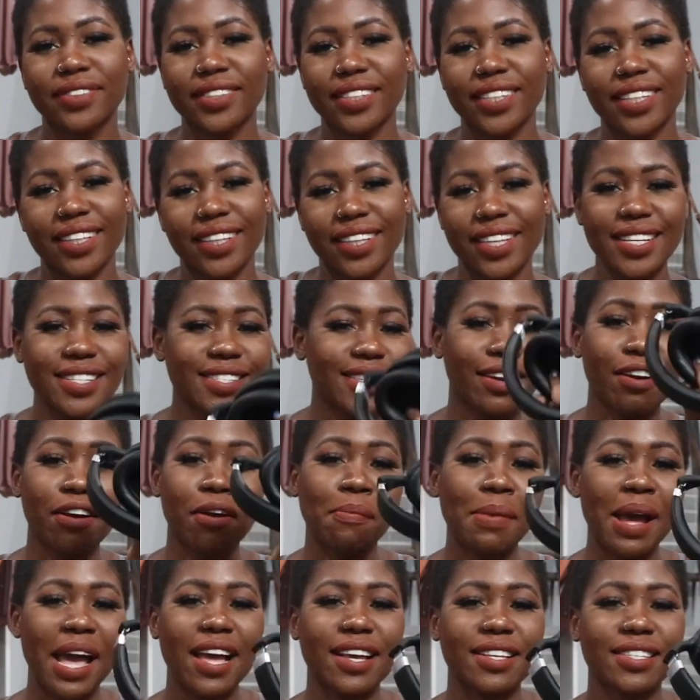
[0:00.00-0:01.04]
these are a
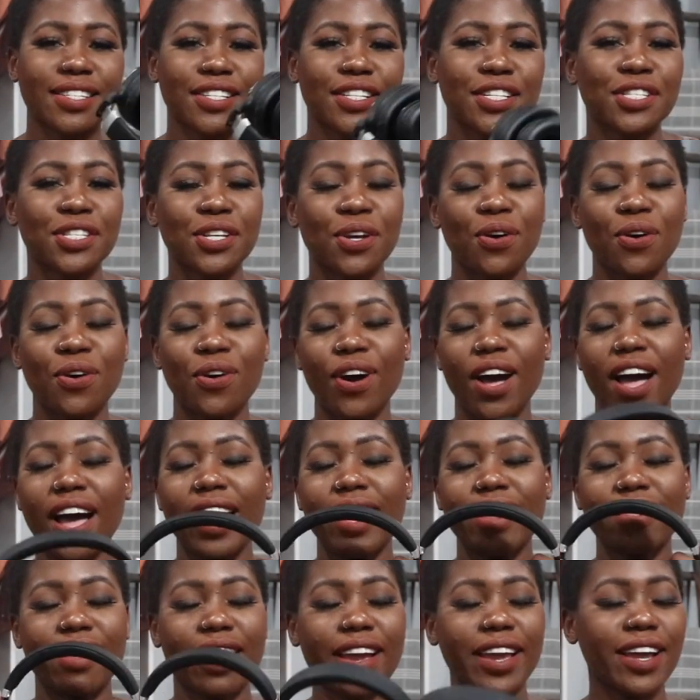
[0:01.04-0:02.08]
must. So I
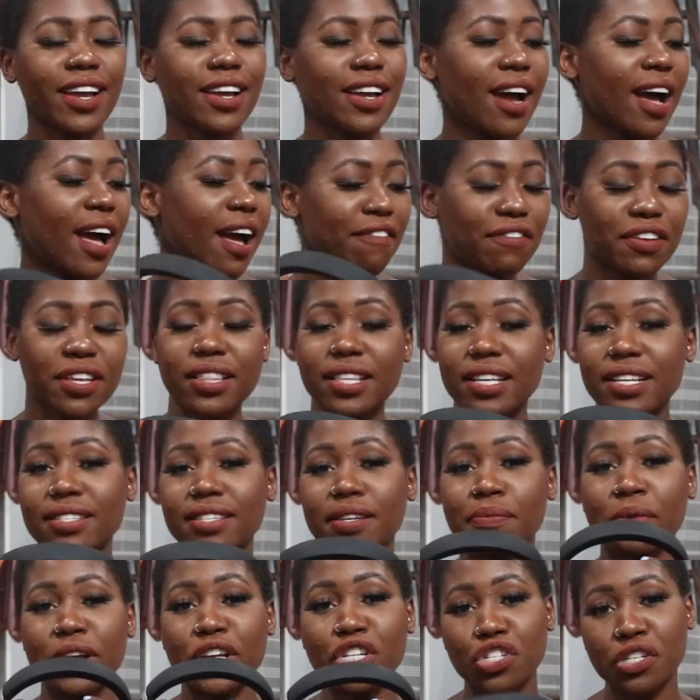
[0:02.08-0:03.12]
like having these in
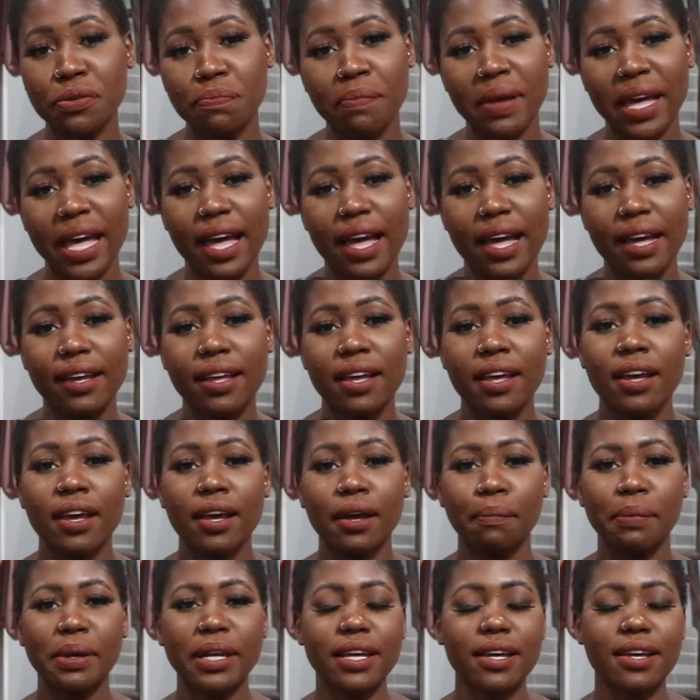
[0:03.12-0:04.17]
my gym bag
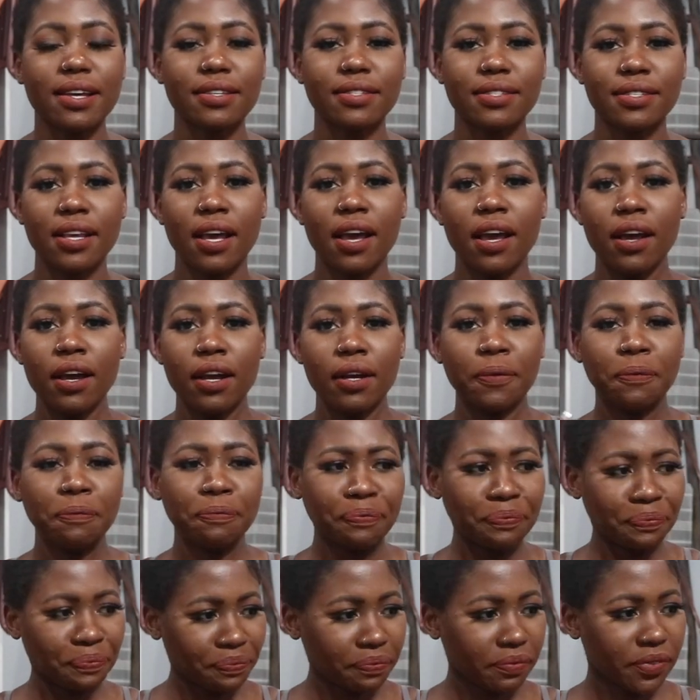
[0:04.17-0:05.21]
because
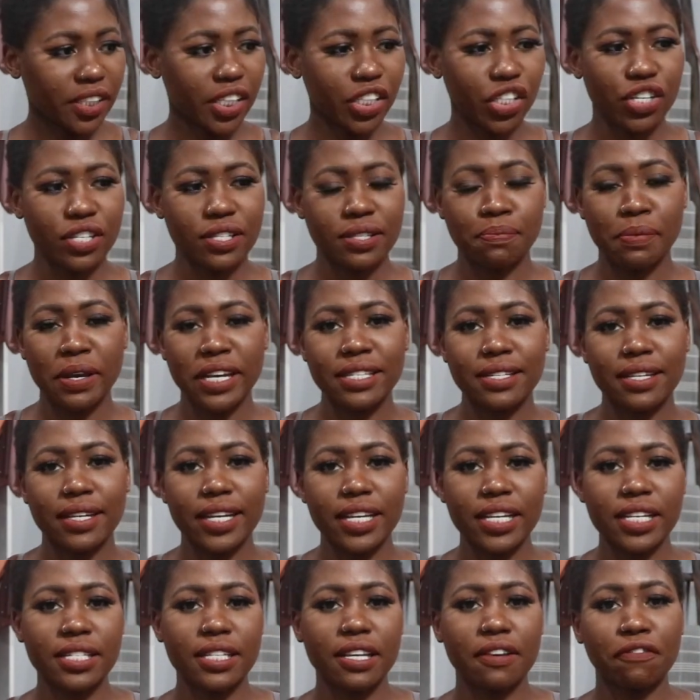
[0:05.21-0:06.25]
it just makes it
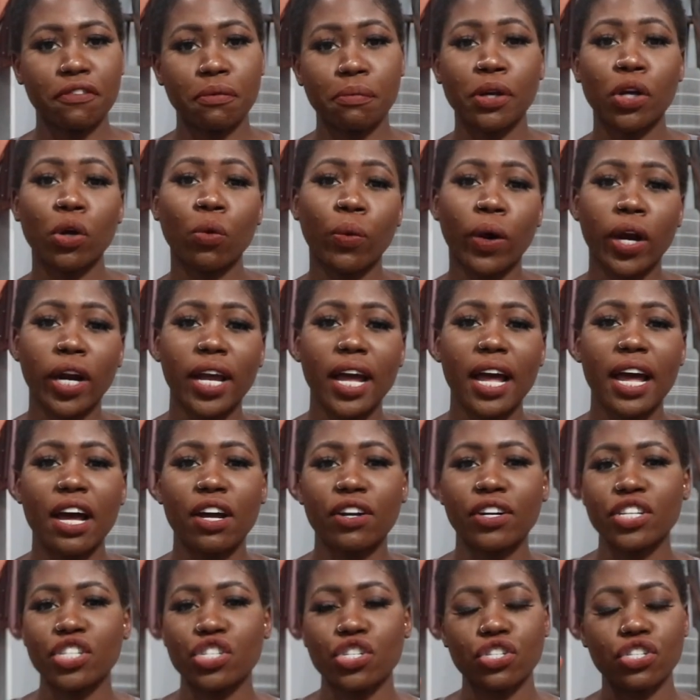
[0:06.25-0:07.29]
easy for me to work out
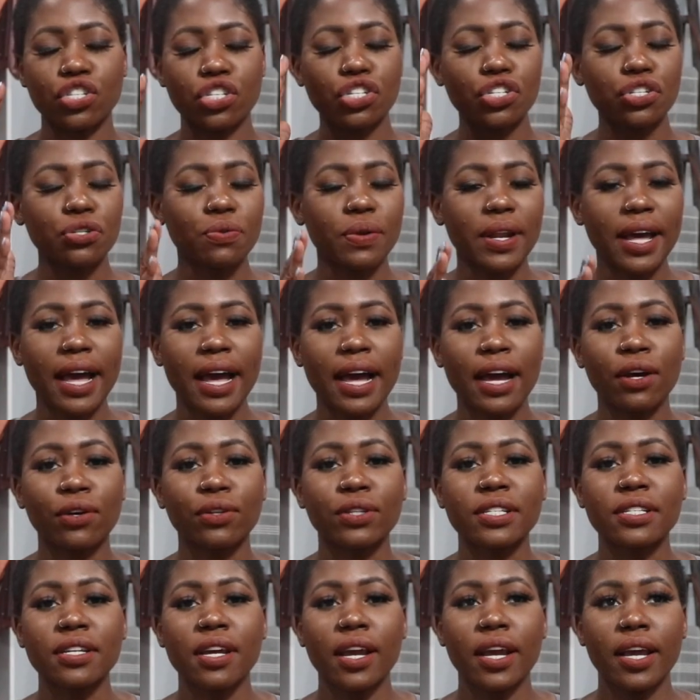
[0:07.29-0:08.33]
and just tune
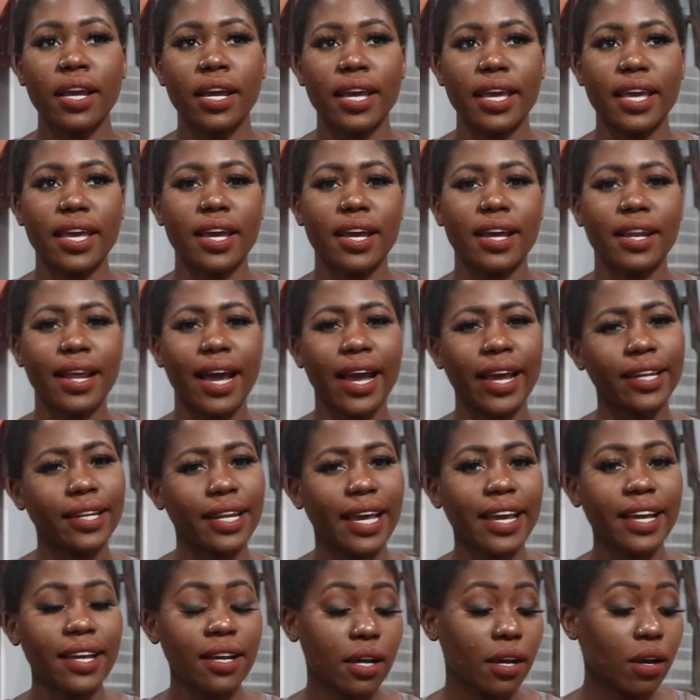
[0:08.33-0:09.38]
out. And I
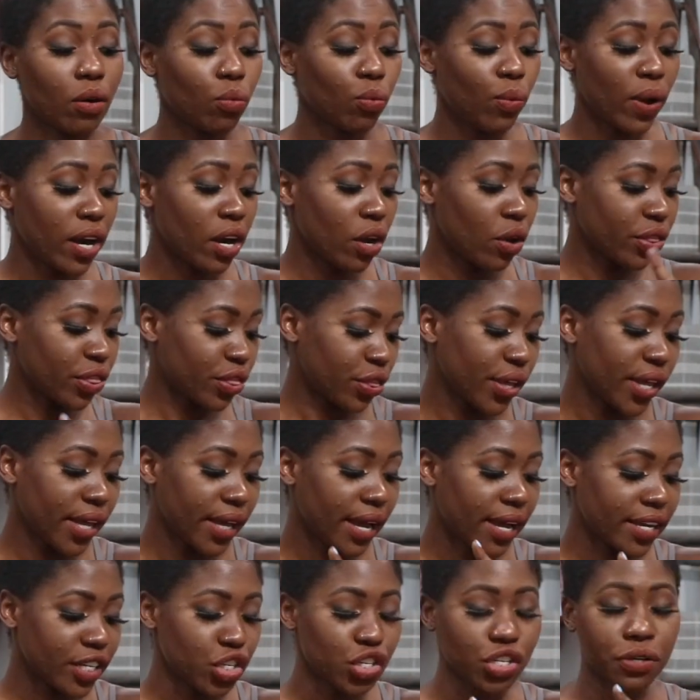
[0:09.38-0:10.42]
like, one thing
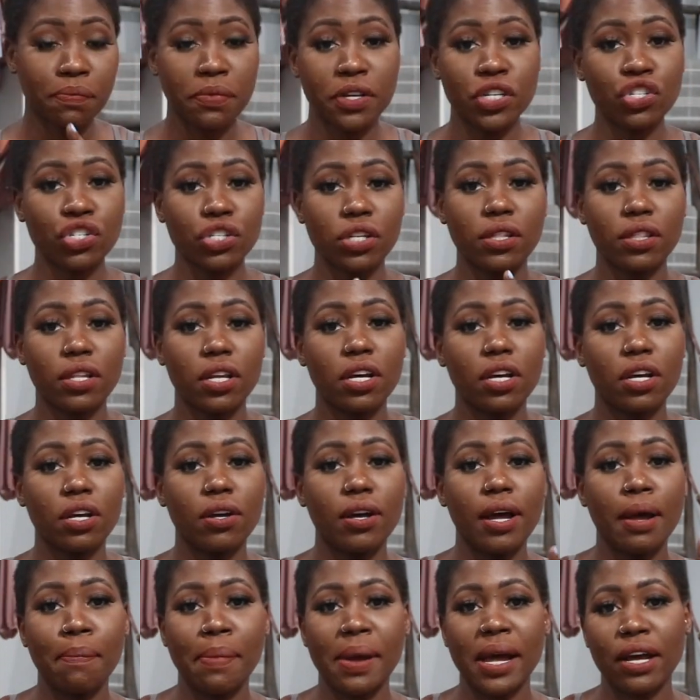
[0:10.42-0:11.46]
I should mention though
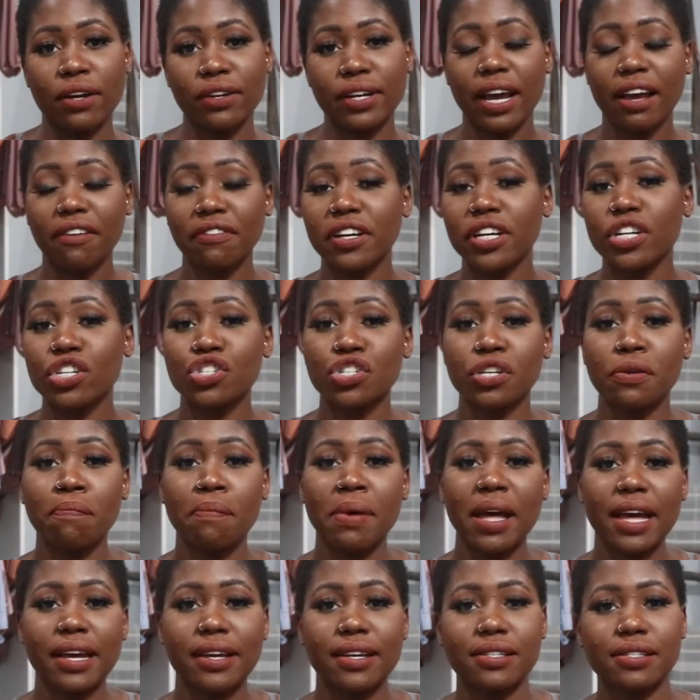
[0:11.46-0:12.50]
about having a gym
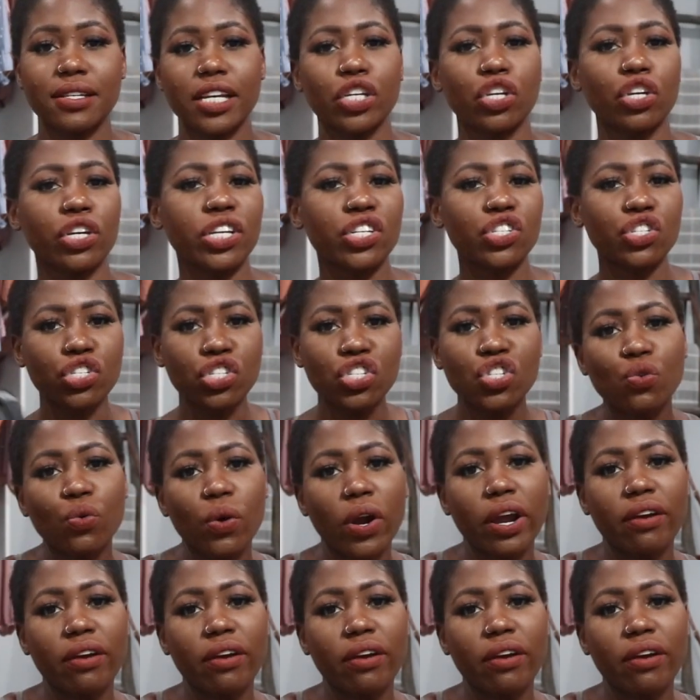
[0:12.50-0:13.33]
bag is that you can just throw